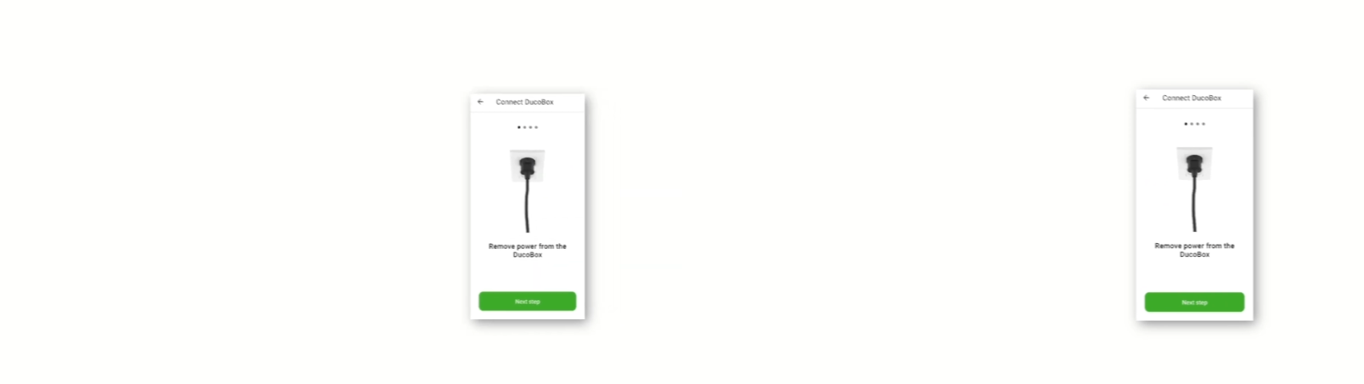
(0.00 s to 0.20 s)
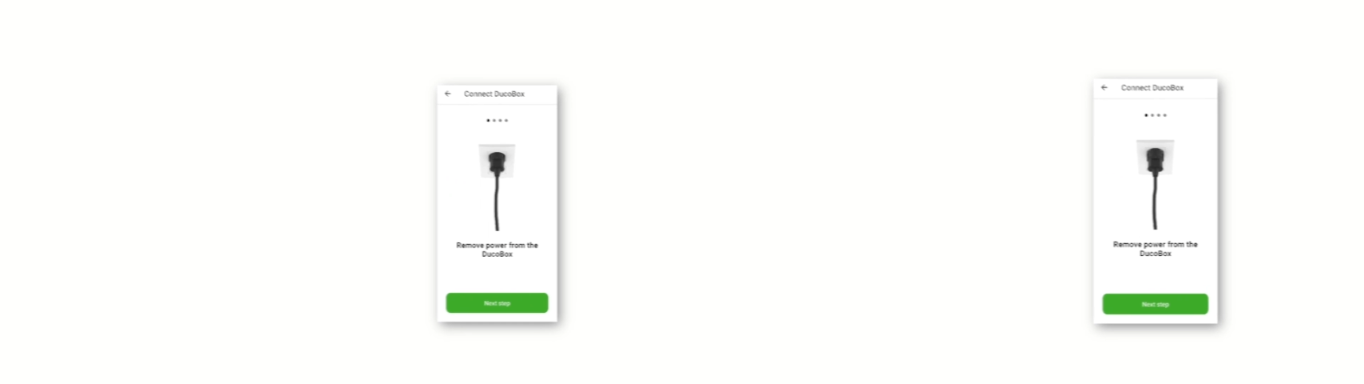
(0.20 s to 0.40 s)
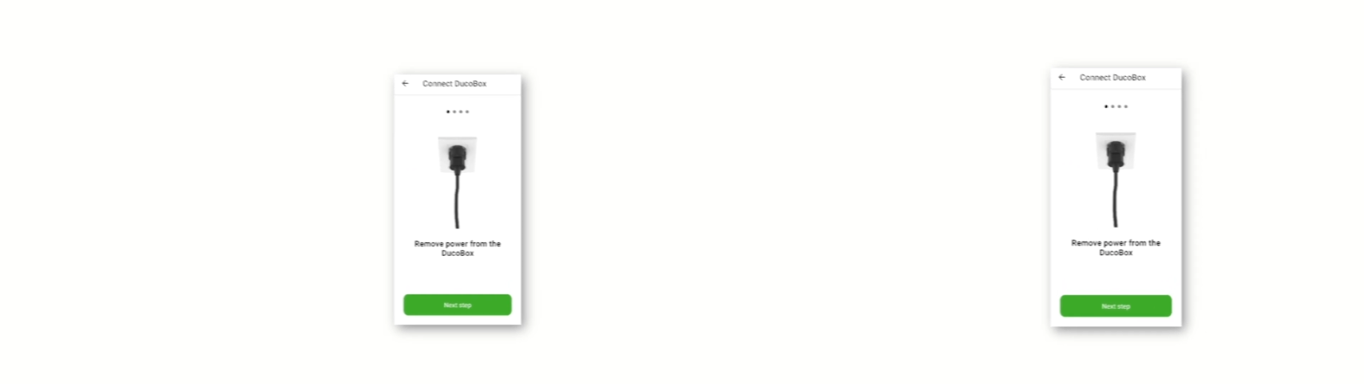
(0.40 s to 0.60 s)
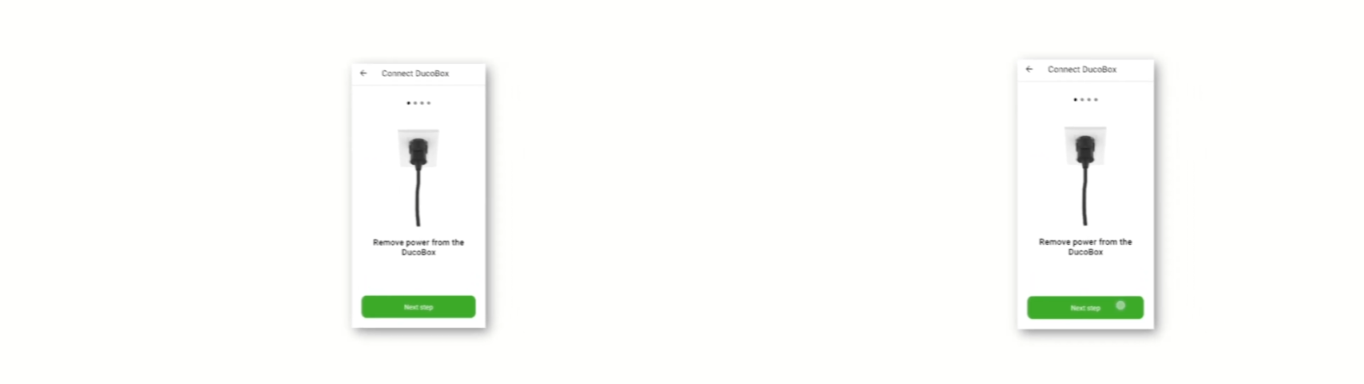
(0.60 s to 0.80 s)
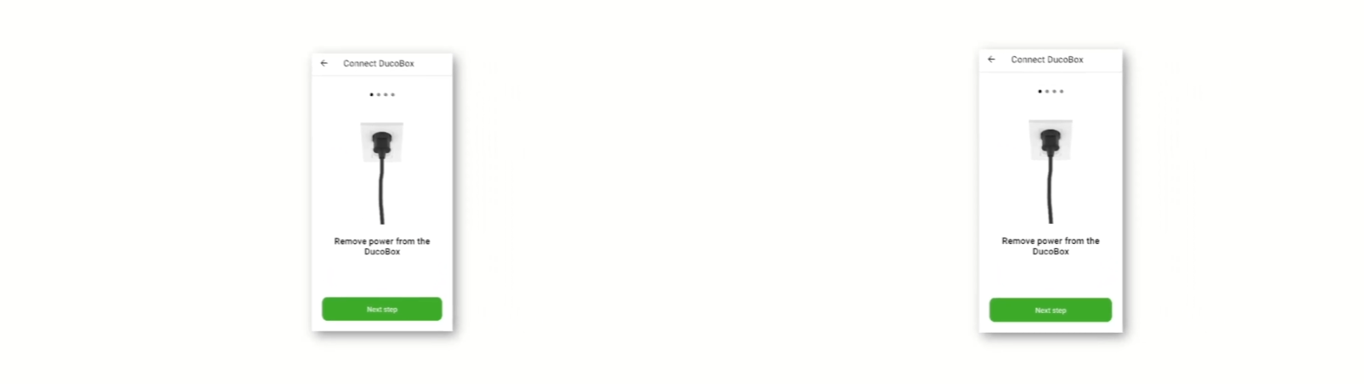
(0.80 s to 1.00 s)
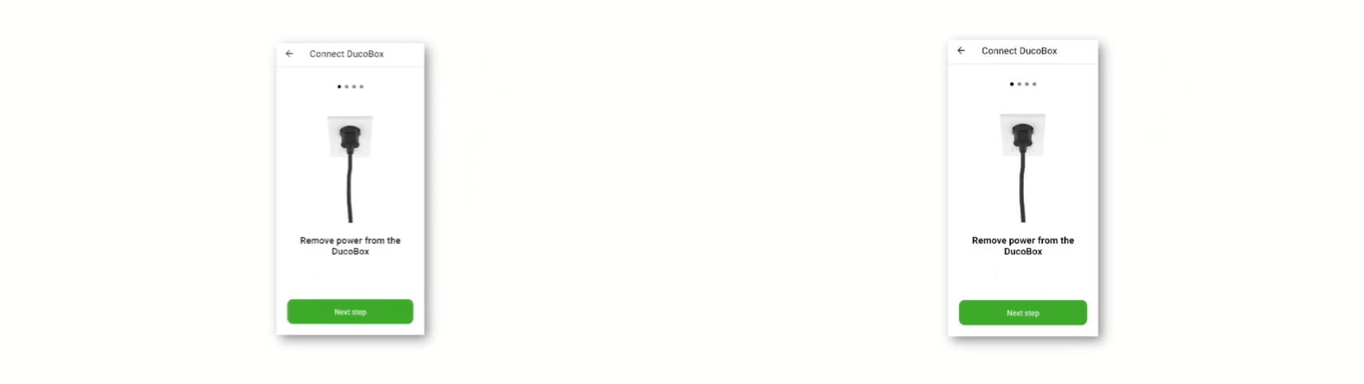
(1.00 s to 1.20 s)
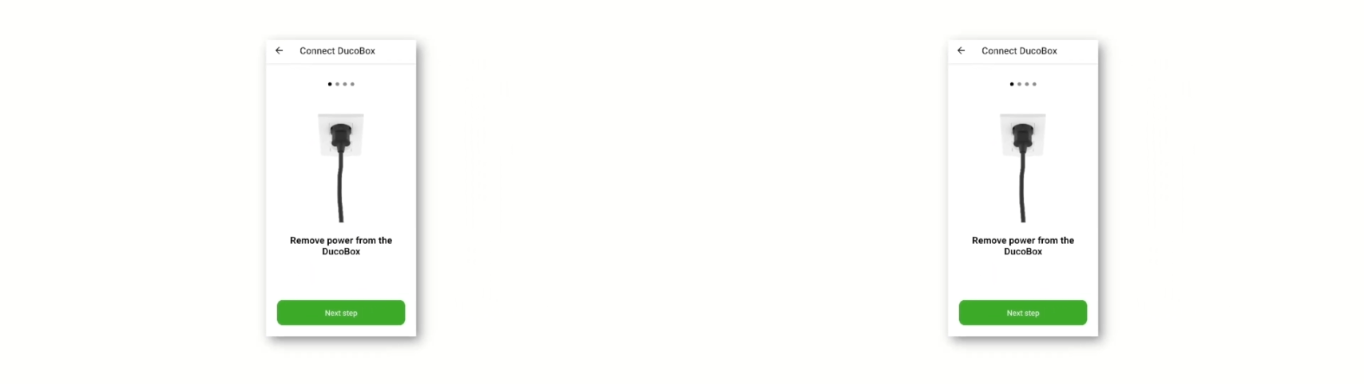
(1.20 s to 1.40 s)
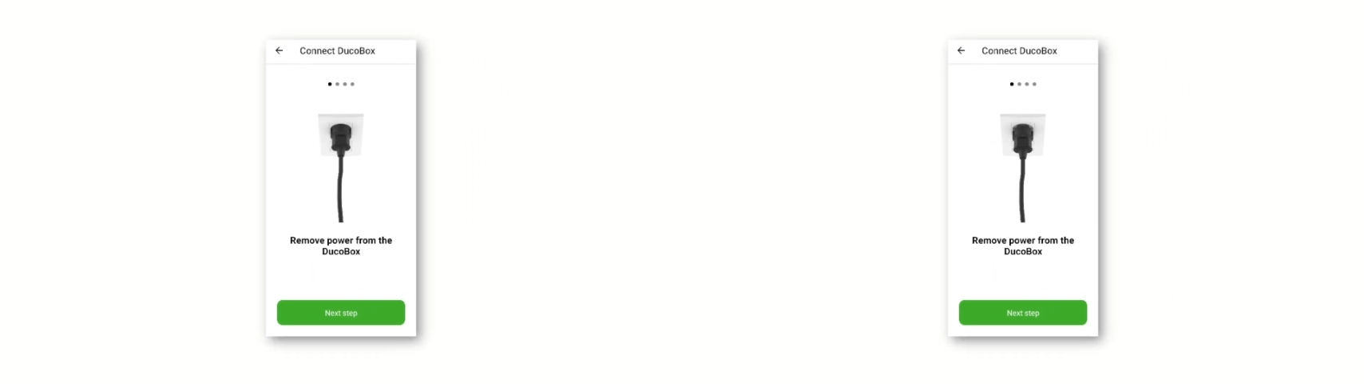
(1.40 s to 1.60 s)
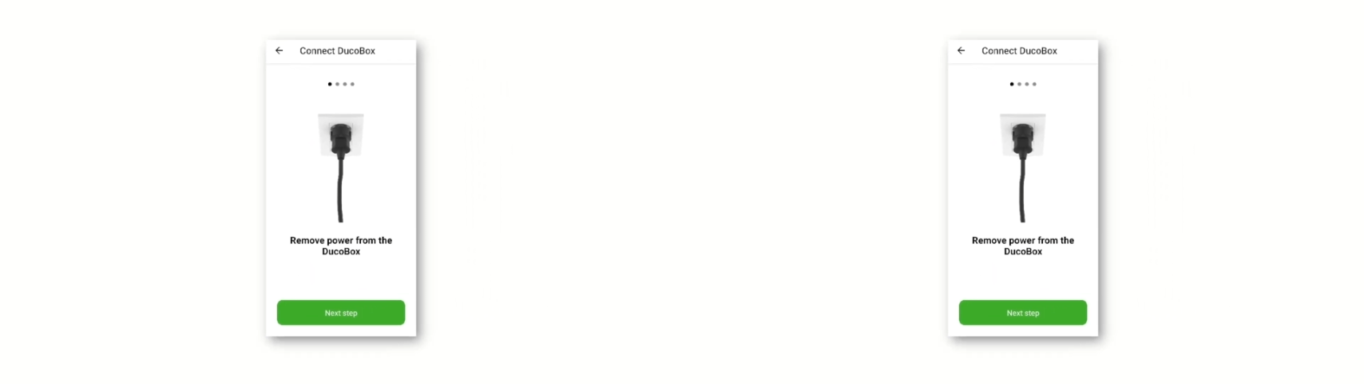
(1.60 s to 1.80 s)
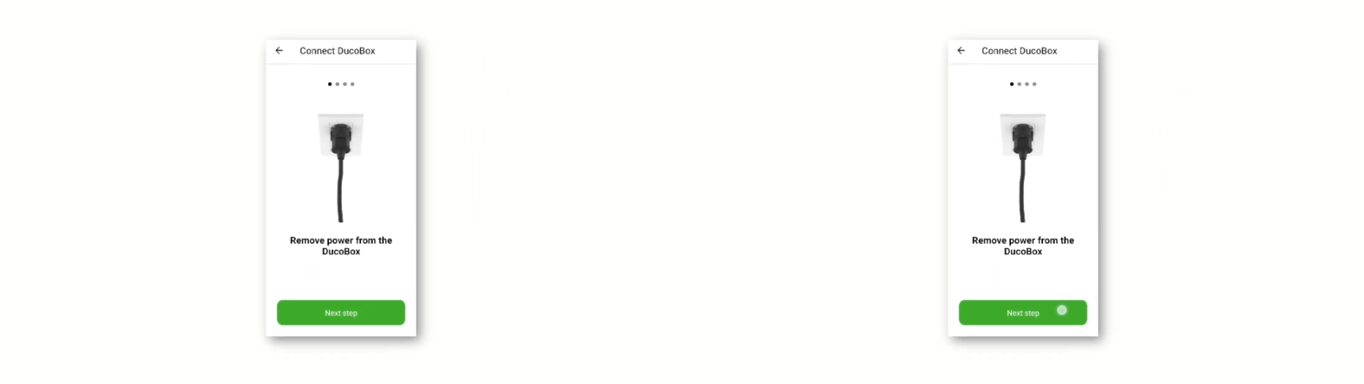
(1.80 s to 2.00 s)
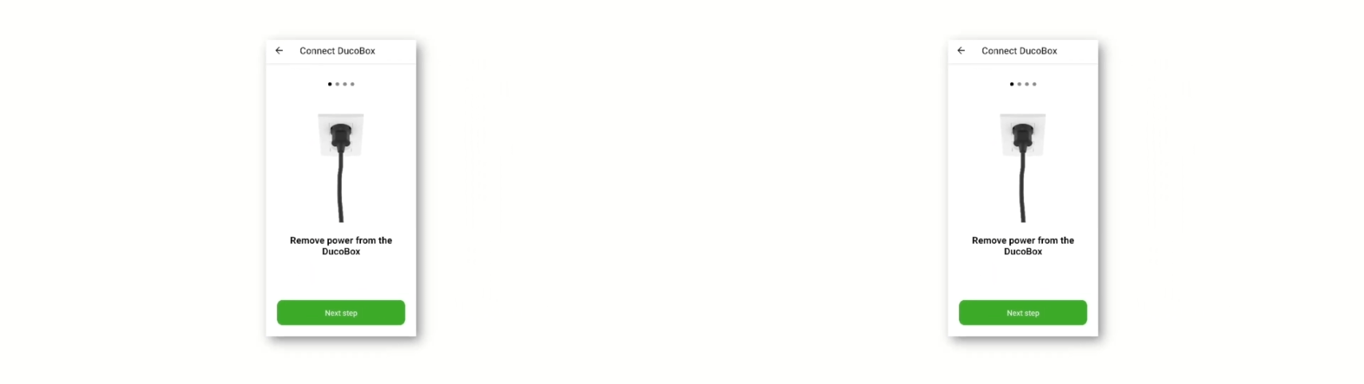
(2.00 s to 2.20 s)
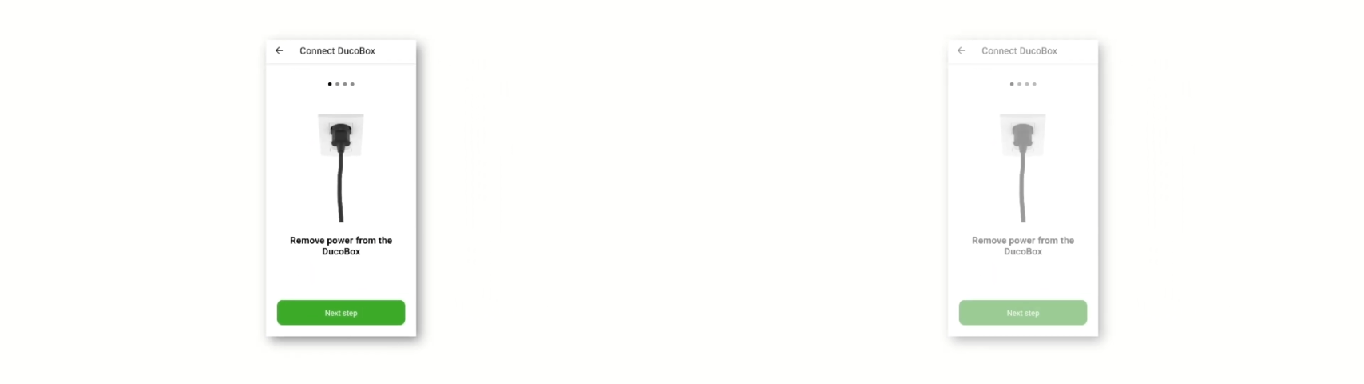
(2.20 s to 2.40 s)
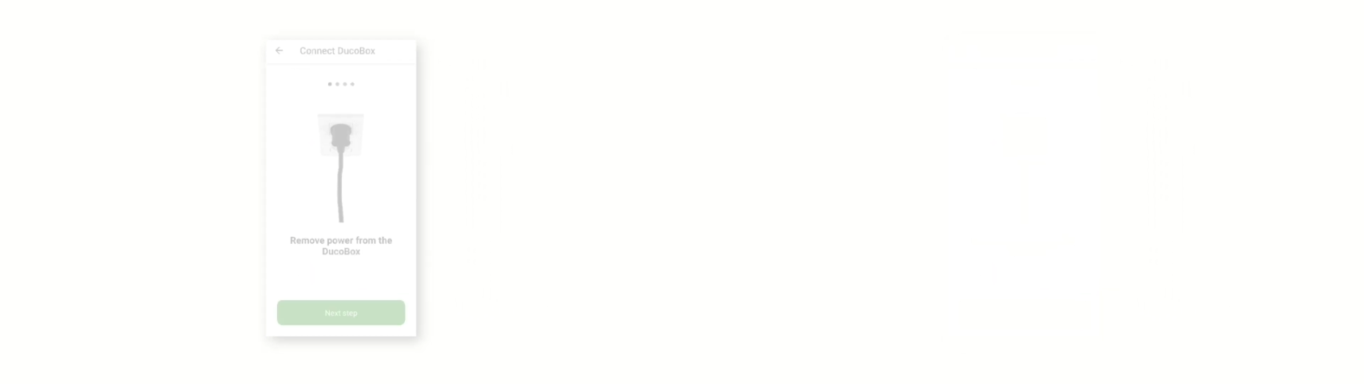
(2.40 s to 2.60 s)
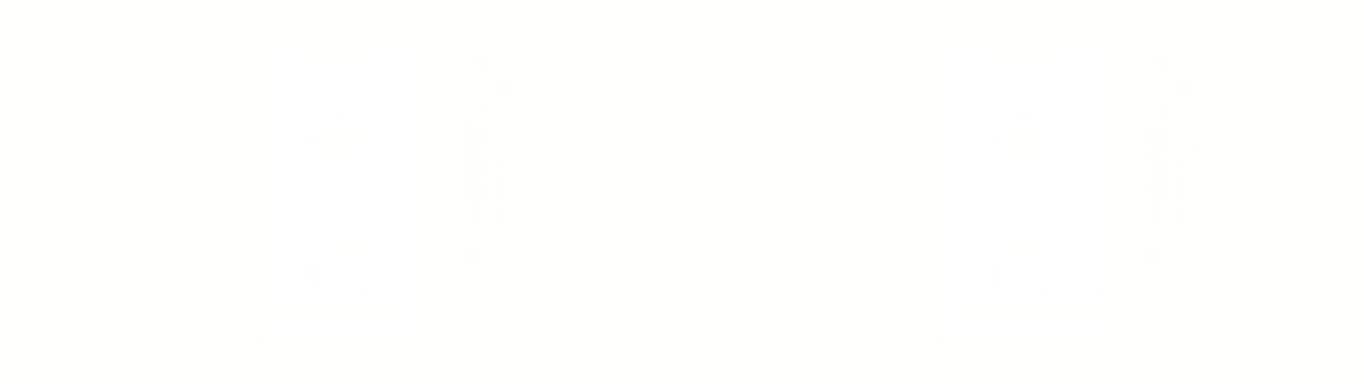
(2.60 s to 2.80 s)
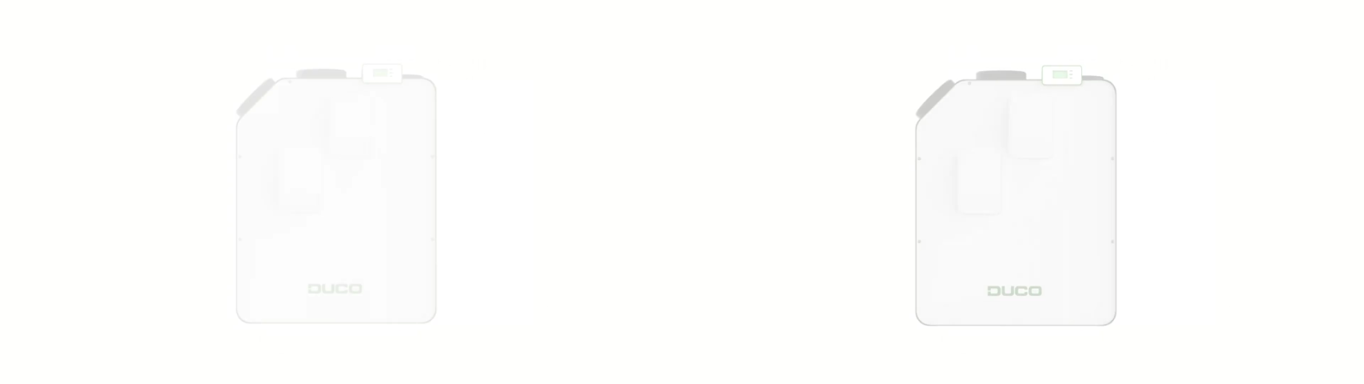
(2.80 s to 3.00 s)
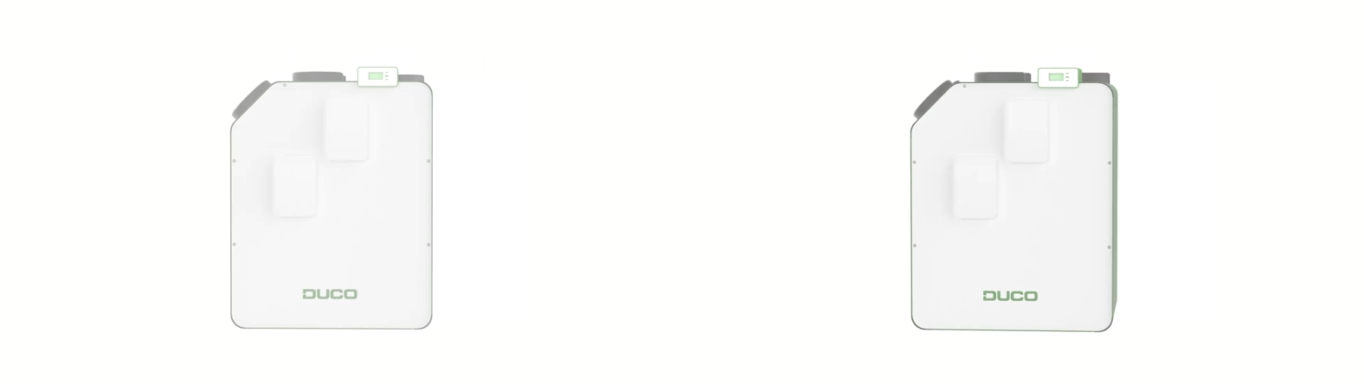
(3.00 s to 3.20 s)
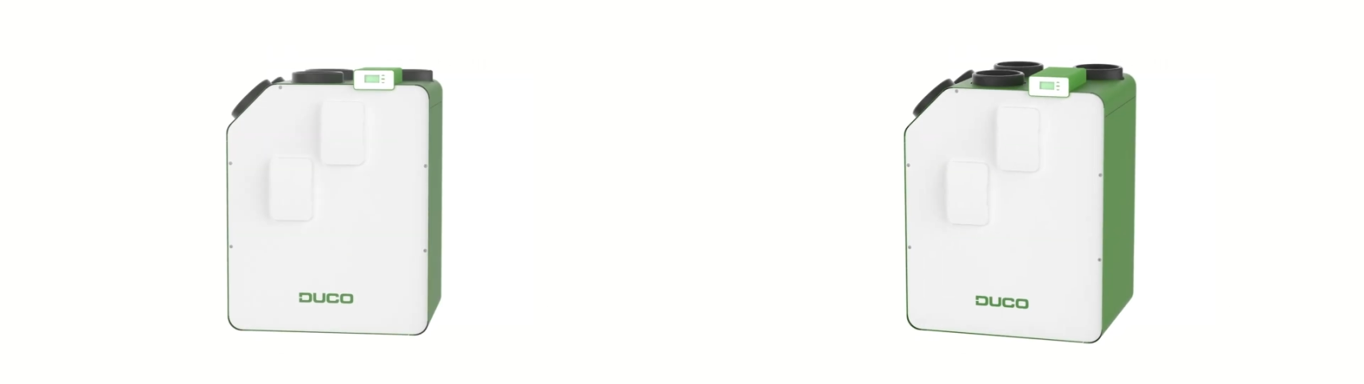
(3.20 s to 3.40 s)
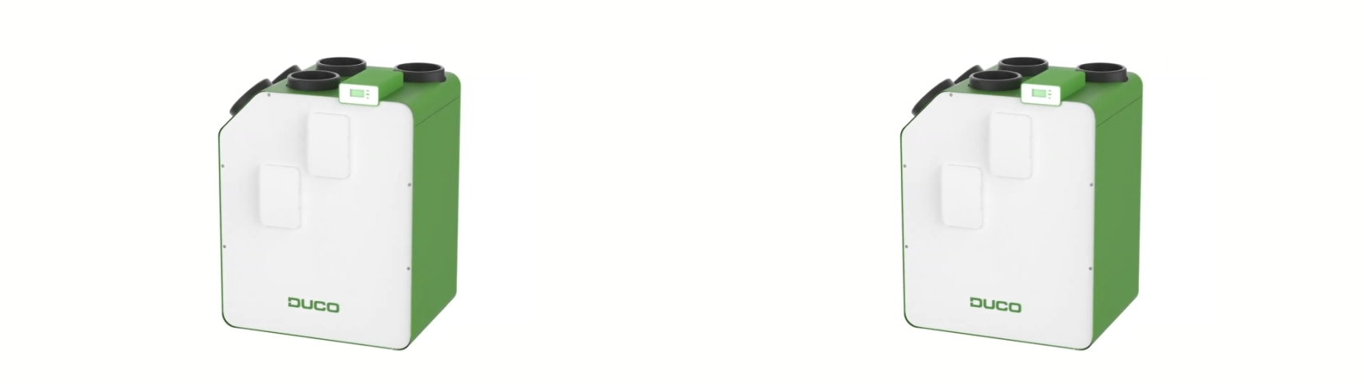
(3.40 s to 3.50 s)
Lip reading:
No face is visible, so there are no lips to read.